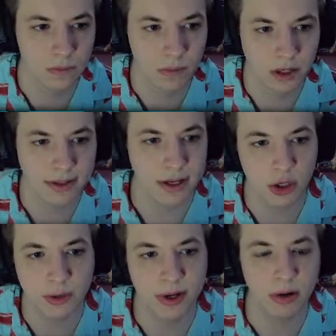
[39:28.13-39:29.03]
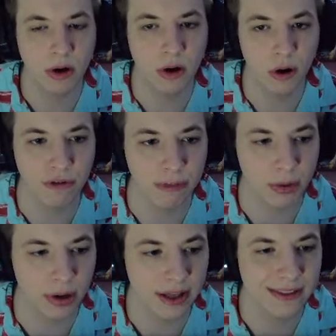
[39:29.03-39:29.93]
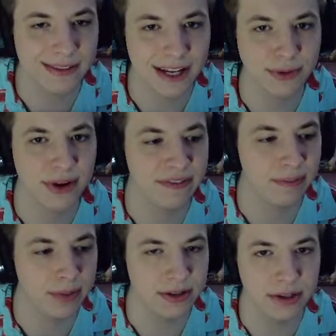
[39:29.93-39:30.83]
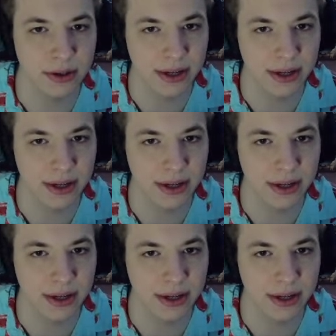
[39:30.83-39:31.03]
As long as we don't go overboard. I think that's what I've been doing.